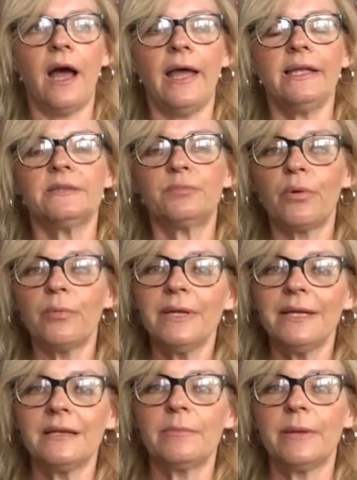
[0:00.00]
It's probably
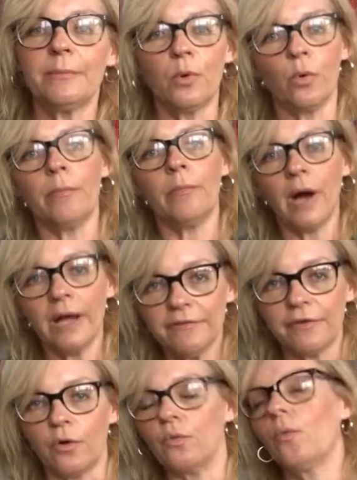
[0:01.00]
a little bit more my
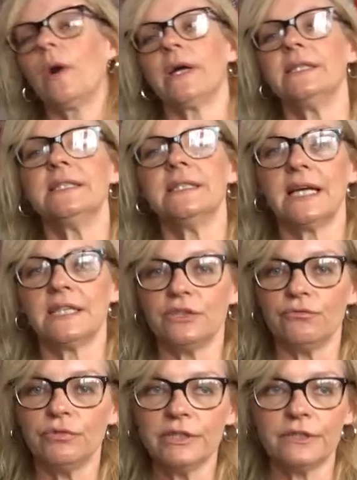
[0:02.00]
fault why I didn't
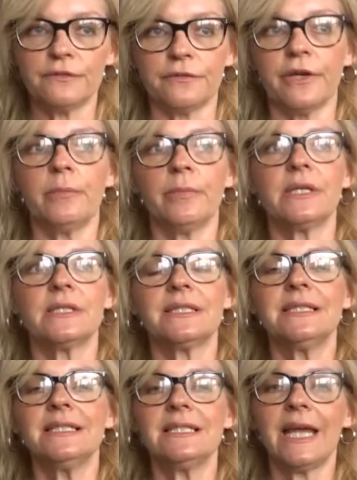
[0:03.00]
actually reach for it, because I
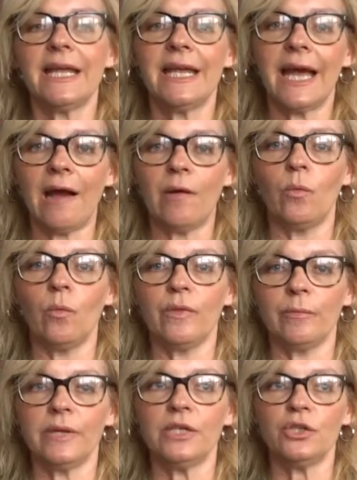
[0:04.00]
didn't take it out
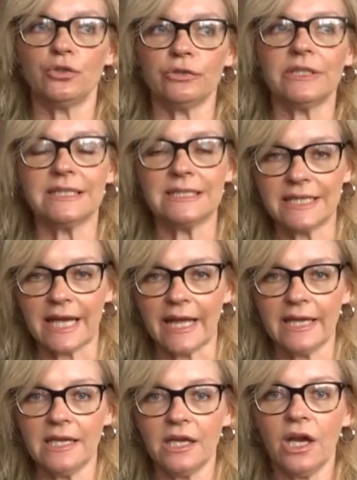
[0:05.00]
with me during the
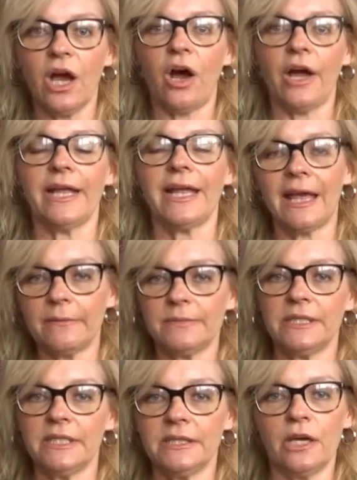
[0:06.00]
day. I kept
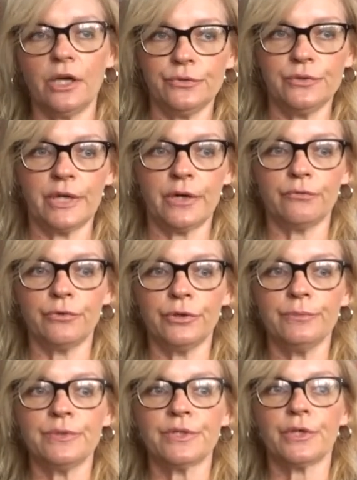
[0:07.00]
it in the hotel
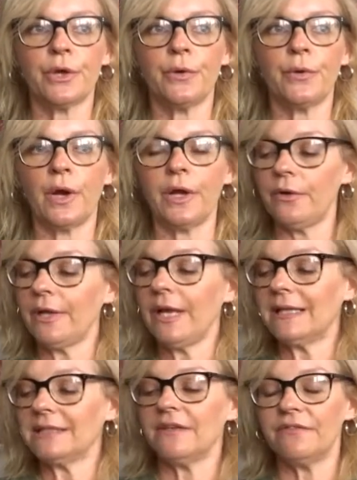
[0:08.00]
room, so I only
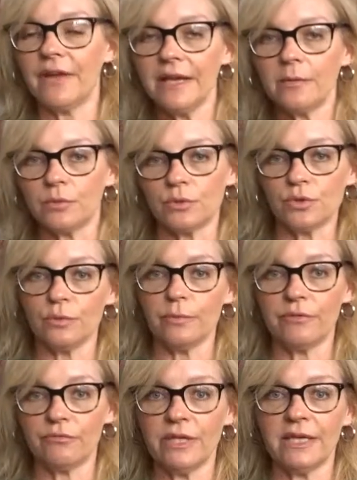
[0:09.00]
had it available to
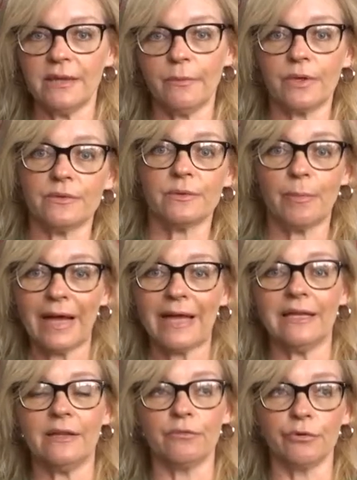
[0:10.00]
me really when I was back
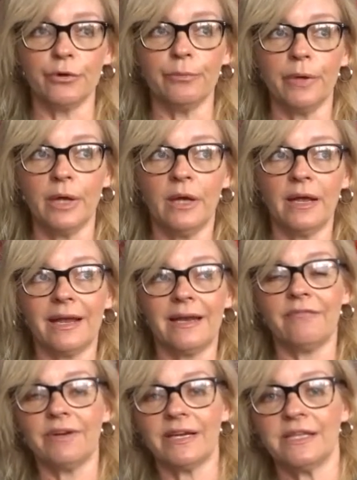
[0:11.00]
in the room
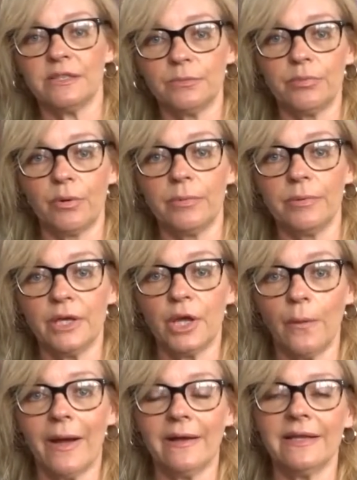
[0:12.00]
getting ready to probably
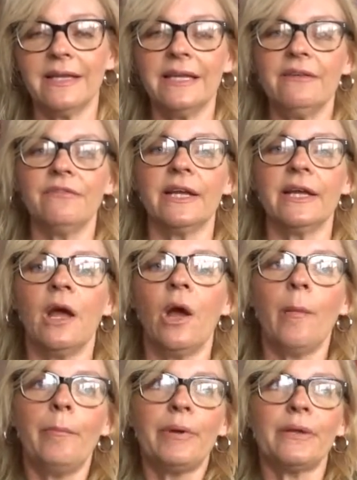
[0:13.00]
go out in the evening.
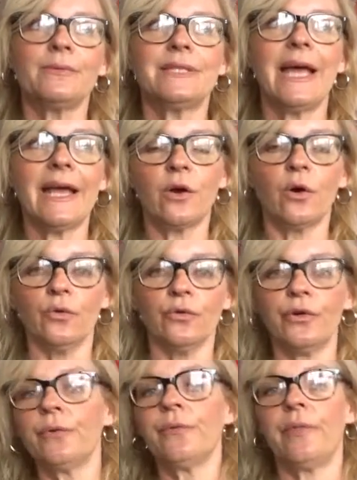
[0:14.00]
But it was
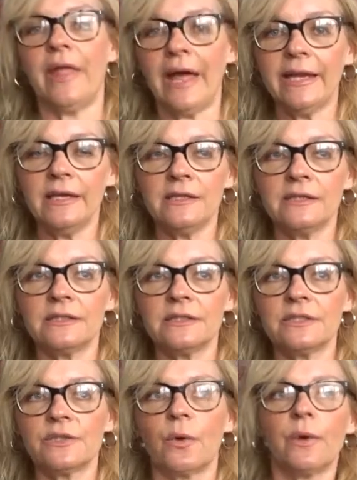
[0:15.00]
air-conned then,
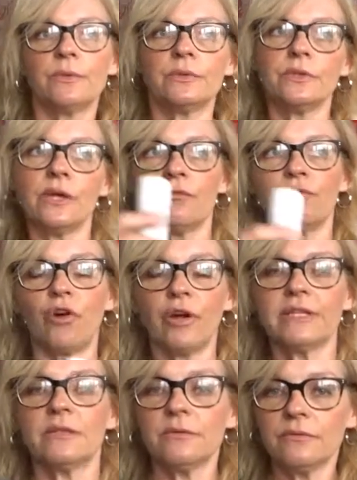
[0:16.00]
so I was at a
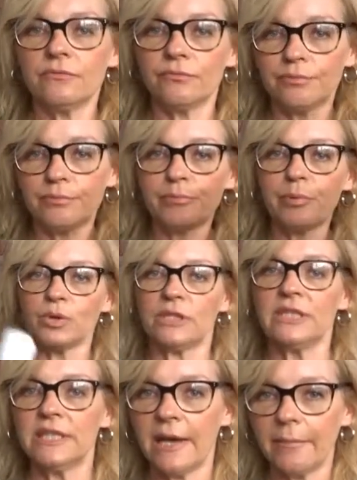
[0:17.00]
right
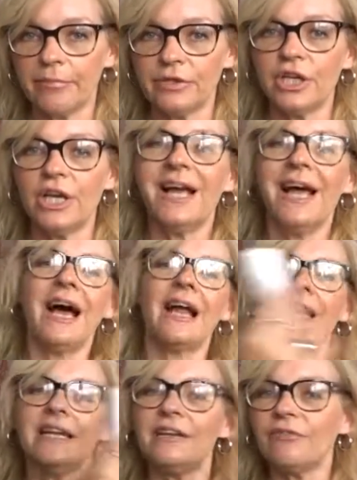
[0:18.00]
body temperature,
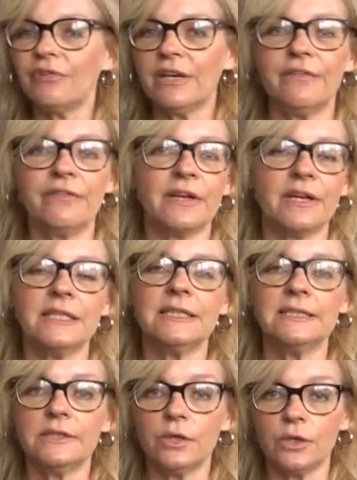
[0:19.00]
and I didn't really feel I
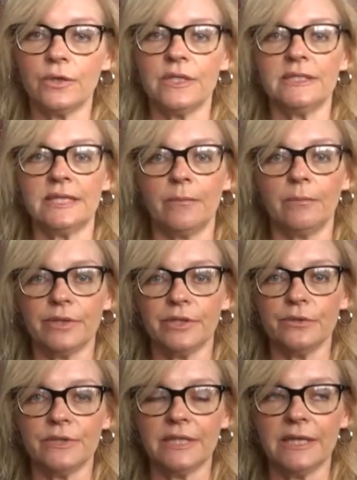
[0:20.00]
needed cooling down by
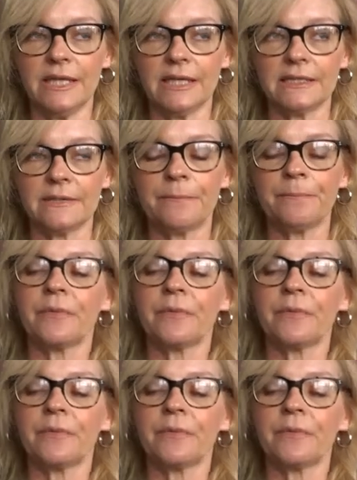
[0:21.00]
using this.